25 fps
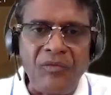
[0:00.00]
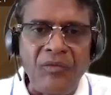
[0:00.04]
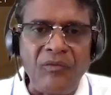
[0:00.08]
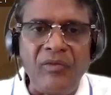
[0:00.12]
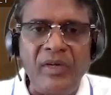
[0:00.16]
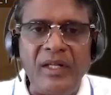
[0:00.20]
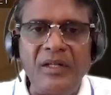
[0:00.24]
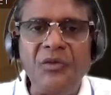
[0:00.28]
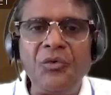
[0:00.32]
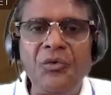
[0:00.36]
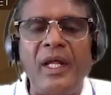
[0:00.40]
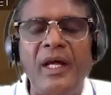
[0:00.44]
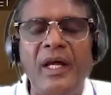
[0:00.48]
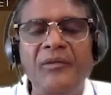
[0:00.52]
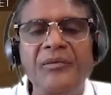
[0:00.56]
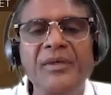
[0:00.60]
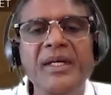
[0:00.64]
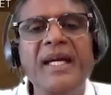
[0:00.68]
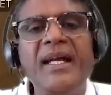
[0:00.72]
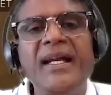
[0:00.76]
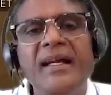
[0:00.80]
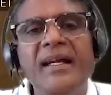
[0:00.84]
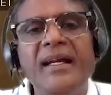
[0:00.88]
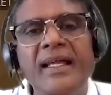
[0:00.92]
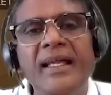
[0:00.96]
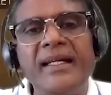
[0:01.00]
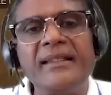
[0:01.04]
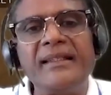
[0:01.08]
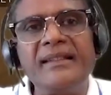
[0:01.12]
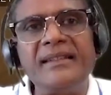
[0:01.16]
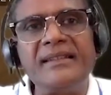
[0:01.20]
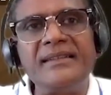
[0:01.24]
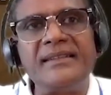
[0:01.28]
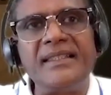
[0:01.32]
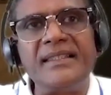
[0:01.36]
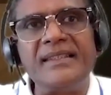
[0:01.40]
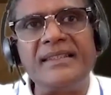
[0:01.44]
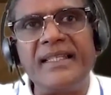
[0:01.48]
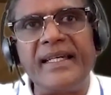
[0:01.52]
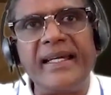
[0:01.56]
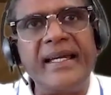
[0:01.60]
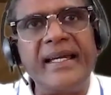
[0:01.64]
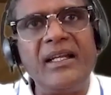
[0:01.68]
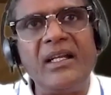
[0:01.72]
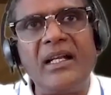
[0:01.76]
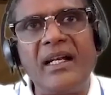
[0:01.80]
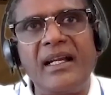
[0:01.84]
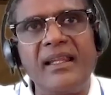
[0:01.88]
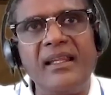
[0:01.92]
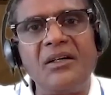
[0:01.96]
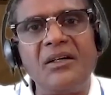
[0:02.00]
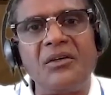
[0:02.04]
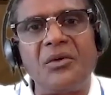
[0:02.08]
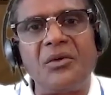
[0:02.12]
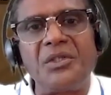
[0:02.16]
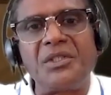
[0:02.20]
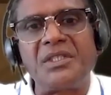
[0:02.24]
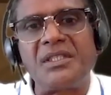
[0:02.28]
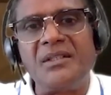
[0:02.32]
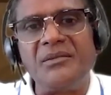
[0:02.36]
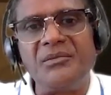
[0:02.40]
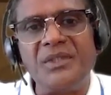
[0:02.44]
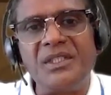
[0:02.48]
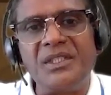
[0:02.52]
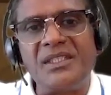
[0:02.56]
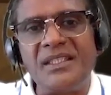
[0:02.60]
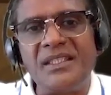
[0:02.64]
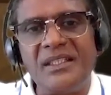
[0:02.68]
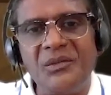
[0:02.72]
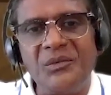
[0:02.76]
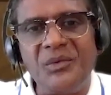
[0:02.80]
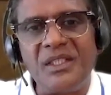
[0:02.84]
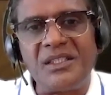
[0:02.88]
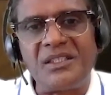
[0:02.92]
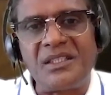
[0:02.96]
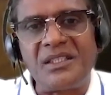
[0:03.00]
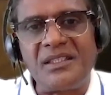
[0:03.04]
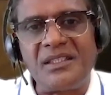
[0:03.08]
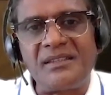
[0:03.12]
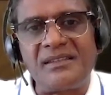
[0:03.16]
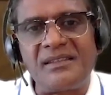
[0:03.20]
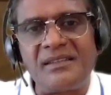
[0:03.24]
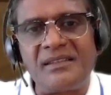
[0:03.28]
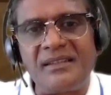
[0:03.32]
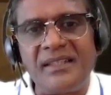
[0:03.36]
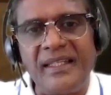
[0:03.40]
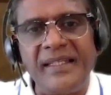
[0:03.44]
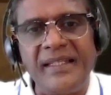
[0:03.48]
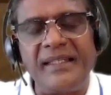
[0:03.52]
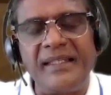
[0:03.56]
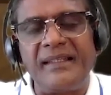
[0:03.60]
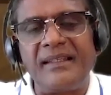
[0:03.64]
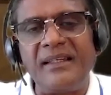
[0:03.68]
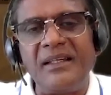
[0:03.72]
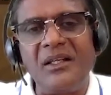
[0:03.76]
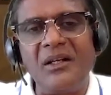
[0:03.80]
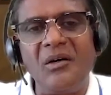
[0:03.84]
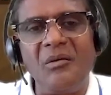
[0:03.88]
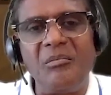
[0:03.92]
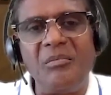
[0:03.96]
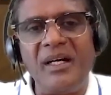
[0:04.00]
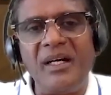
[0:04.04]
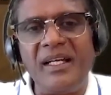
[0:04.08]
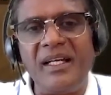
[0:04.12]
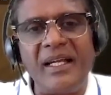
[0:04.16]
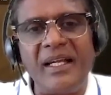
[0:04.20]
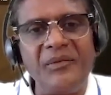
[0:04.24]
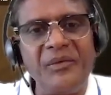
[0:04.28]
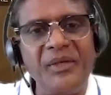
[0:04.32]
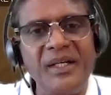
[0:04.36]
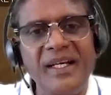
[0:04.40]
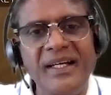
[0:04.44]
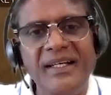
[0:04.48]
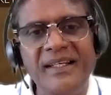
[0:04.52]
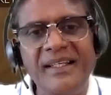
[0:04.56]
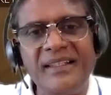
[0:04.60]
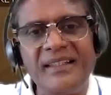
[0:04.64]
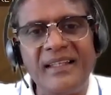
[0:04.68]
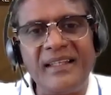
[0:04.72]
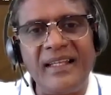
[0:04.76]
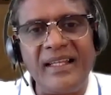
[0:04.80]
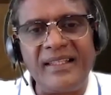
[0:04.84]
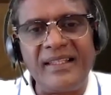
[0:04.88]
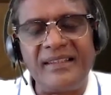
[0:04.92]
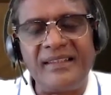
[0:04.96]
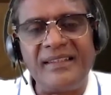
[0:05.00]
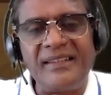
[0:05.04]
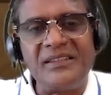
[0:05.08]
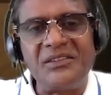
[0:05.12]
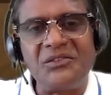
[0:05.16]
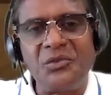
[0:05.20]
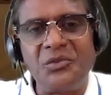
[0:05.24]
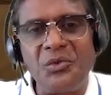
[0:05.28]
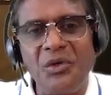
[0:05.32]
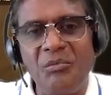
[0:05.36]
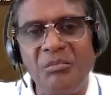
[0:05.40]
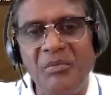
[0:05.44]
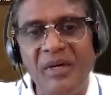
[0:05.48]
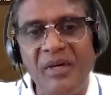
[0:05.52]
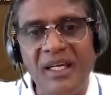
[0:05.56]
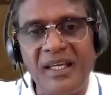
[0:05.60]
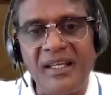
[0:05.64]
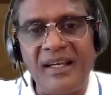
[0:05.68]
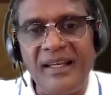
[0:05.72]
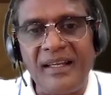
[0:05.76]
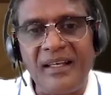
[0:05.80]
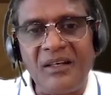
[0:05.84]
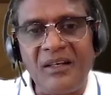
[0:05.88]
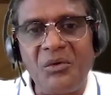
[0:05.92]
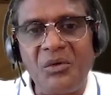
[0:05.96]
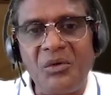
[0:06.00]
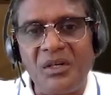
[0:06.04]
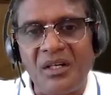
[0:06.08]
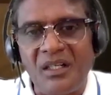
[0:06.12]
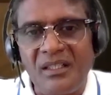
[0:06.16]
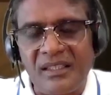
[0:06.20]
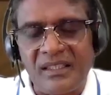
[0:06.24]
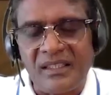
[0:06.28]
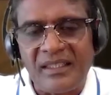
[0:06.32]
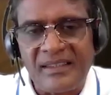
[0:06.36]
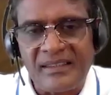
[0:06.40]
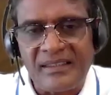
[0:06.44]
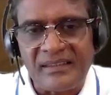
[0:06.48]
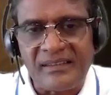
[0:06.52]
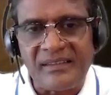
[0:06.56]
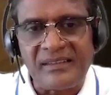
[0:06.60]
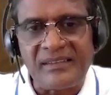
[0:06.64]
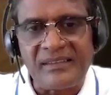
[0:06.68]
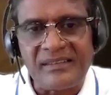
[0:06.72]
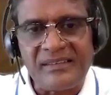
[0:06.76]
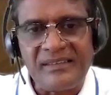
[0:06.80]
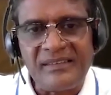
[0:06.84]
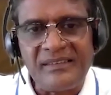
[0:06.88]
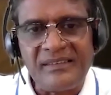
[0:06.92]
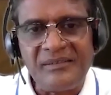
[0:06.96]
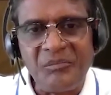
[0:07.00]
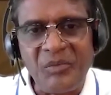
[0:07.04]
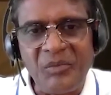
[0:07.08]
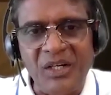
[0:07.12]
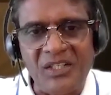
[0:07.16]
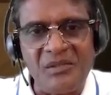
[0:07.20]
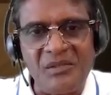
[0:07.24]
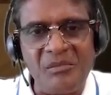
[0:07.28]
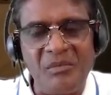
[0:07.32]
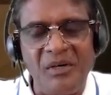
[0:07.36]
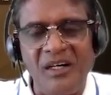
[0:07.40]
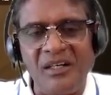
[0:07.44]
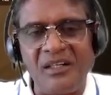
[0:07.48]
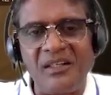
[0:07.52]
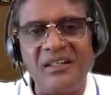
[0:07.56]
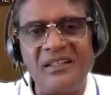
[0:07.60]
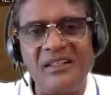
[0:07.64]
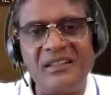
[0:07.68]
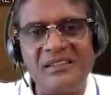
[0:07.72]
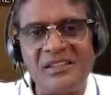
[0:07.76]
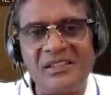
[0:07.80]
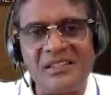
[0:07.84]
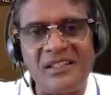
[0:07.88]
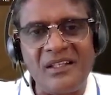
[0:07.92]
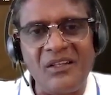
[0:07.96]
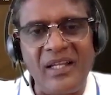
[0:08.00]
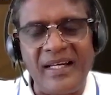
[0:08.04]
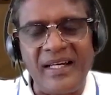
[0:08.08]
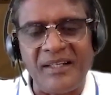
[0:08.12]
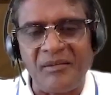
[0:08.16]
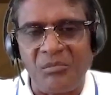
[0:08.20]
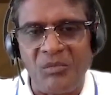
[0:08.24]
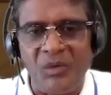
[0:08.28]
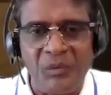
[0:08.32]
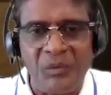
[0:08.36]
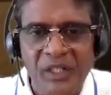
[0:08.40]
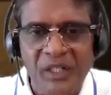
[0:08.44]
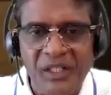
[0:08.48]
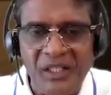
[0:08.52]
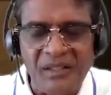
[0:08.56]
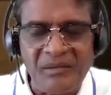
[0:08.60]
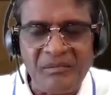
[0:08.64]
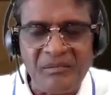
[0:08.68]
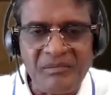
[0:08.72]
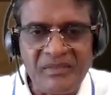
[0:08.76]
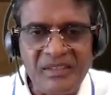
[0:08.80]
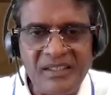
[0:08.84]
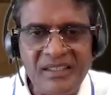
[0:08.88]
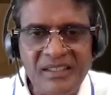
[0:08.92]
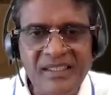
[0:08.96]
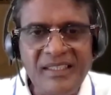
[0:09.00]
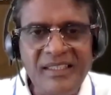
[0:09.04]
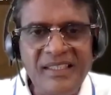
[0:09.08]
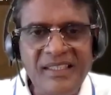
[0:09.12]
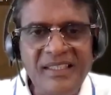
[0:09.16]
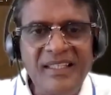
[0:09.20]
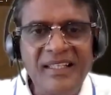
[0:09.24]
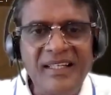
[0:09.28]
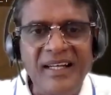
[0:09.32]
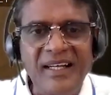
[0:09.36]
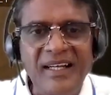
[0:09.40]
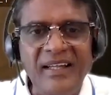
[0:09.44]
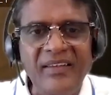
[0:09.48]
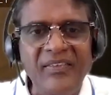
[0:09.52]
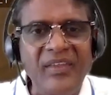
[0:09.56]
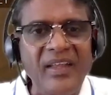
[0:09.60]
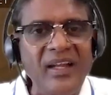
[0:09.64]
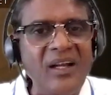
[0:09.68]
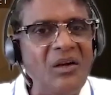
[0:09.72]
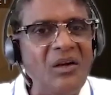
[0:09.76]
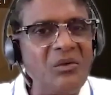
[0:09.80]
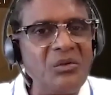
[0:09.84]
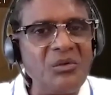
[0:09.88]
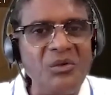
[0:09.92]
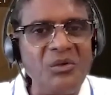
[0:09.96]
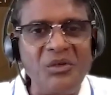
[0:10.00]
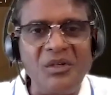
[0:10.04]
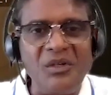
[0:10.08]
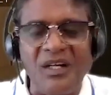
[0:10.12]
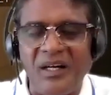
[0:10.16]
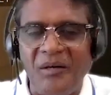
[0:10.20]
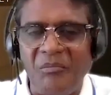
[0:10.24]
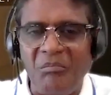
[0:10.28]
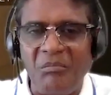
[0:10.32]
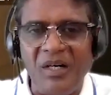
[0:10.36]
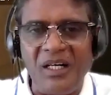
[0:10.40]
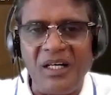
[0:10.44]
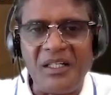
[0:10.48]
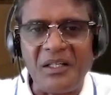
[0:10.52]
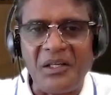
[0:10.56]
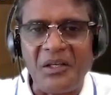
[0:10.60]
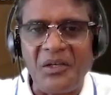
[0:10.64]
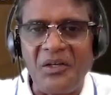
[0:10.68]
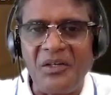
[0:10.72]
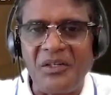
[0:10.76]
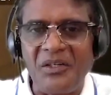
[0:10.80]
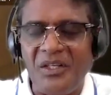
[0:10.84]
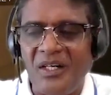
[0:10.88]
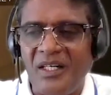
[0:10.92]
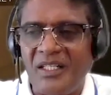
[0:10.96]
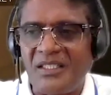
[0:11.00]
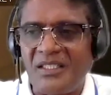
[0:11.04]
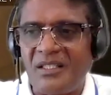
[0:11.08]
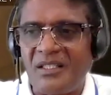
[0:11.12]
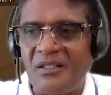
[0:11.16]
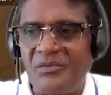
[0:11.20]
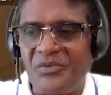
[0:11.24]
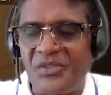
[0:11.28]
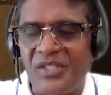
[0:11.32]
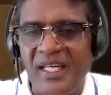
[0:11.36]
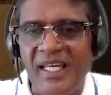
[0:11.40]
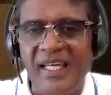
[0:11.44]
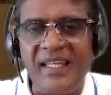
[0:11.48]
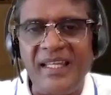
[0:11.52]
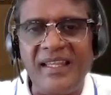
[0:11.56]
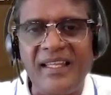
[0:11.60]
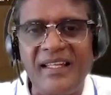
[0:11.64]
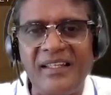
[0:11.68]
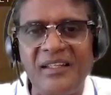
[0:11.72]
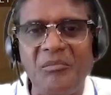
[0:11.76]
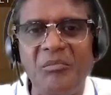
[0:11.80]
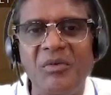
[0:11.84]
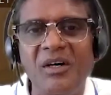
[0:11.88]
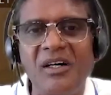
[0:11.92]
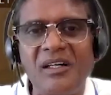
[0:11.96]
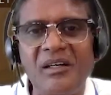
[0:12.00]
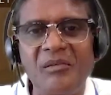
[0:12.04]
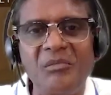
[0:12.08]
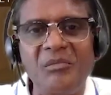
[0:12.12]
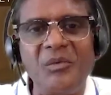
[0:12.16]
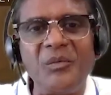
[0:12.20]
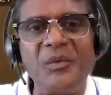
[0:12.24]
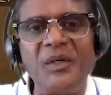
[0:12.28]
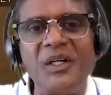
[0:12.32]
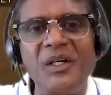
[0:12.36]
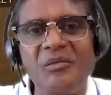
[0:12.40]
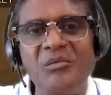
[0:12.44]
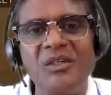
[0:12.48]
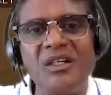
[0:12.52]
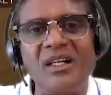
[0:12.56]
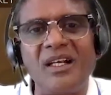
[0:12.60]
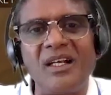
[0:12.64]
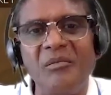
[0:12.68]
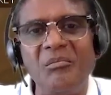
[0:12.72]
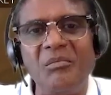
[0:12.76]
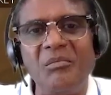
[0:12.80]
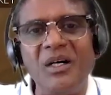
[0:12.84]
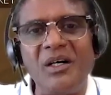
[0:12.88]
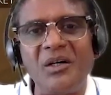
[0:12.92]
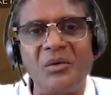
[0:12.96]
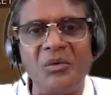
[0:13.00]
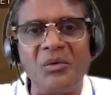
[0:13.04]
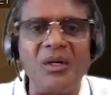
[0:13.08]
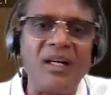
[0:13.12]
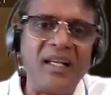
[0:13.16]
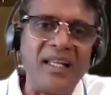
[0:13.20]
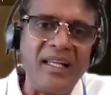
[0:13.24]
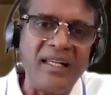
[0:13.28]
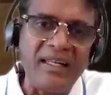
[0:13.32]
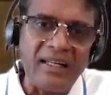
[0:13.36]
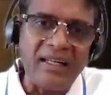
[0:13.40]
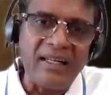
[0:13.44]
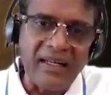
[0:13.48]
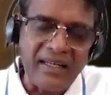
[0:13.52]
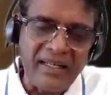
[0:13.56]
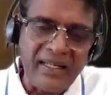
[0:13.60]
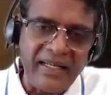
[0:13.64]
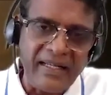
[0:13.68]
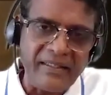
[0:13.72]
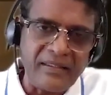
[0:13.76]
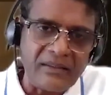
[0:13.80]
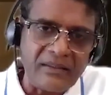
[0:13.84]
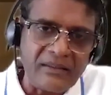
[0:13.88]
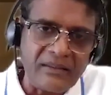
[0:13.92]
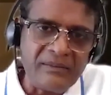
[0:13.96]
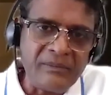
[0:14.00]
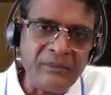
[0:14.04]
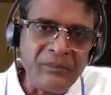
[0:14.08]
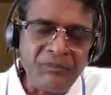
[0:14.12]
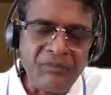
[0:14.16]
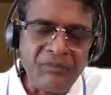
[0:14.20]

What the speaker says: when you navigate like this, there's again another question which the investors think, by navigating like this, do you make real good returns? Because markets lack momentum and they're not going to come back. You're yourself saying that the market momentum will come back only a little later.